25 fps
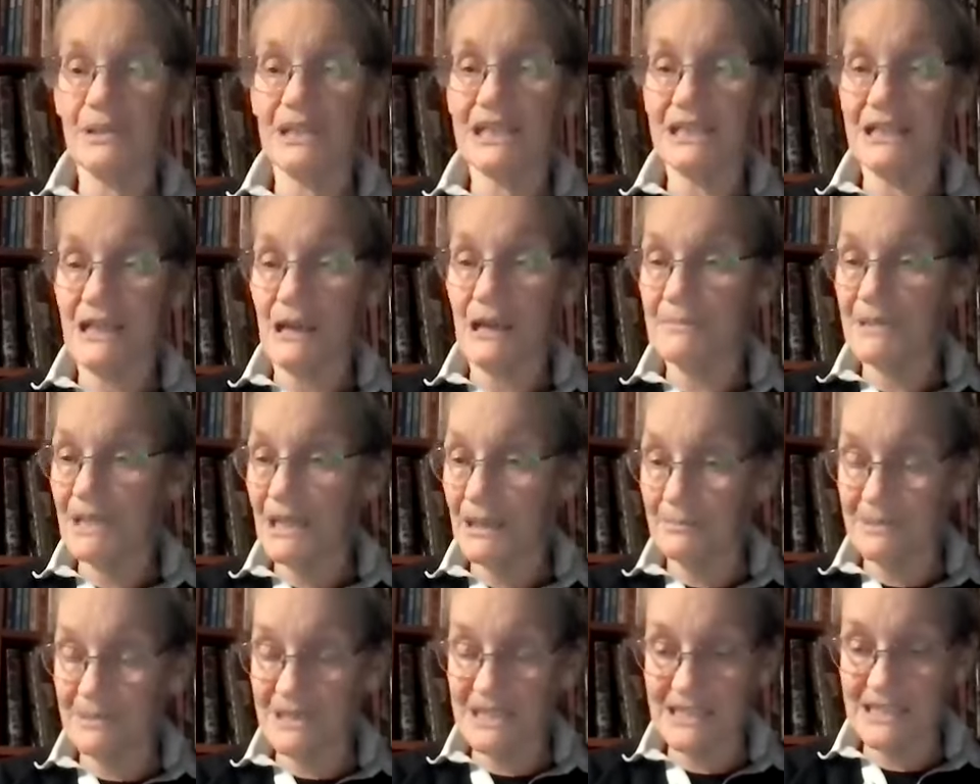be
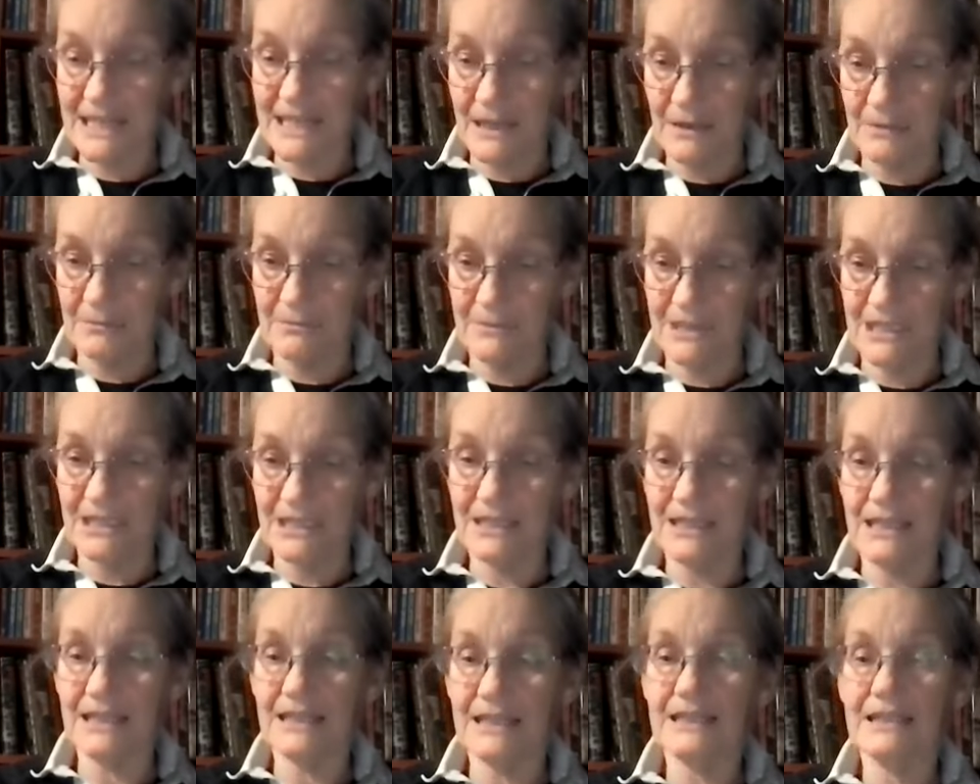coming up in town
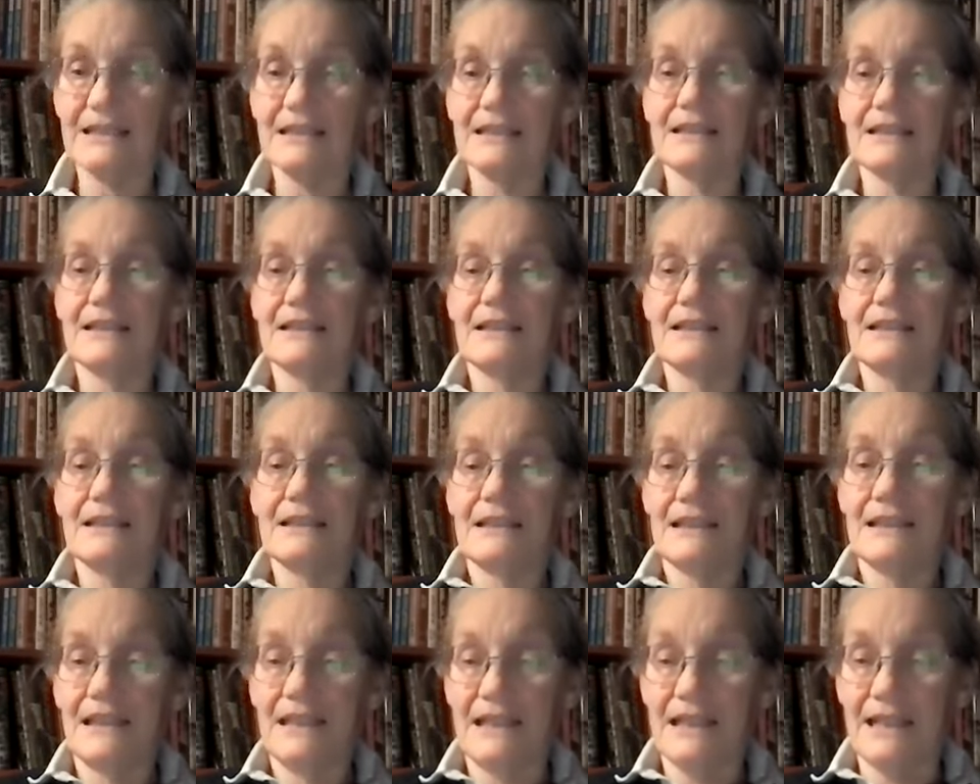meeting
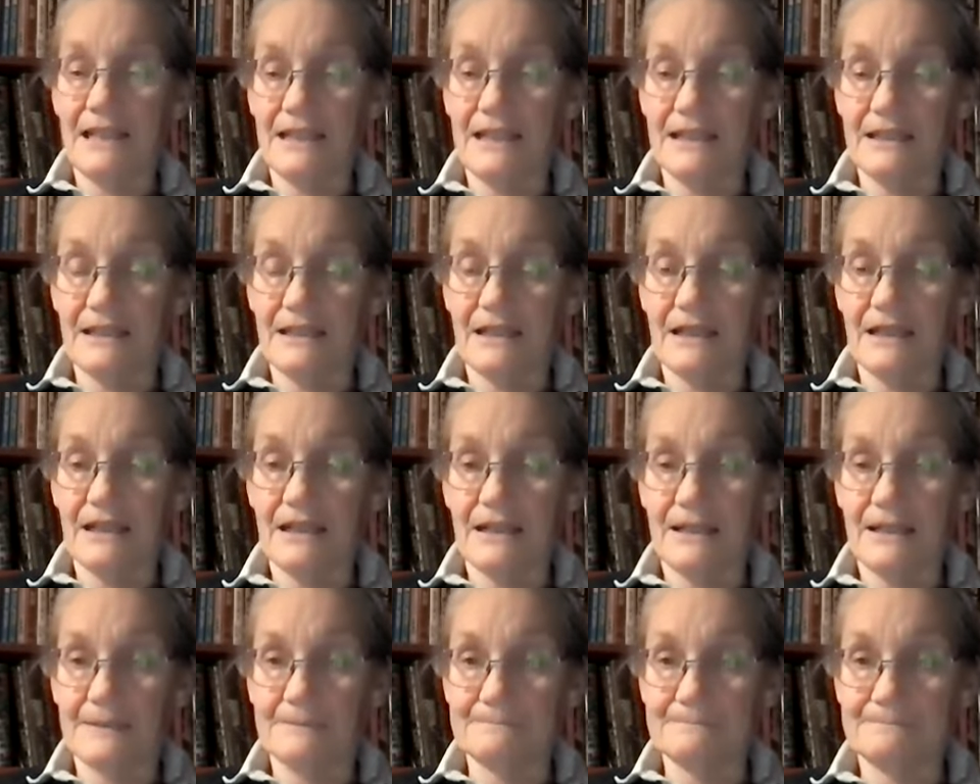and
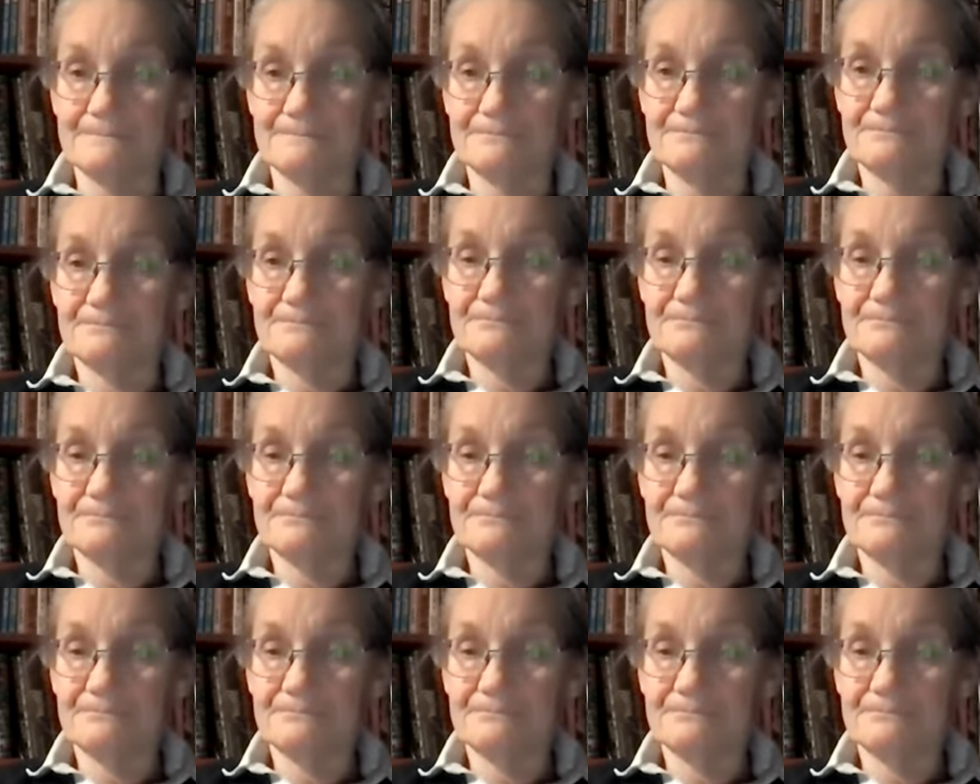um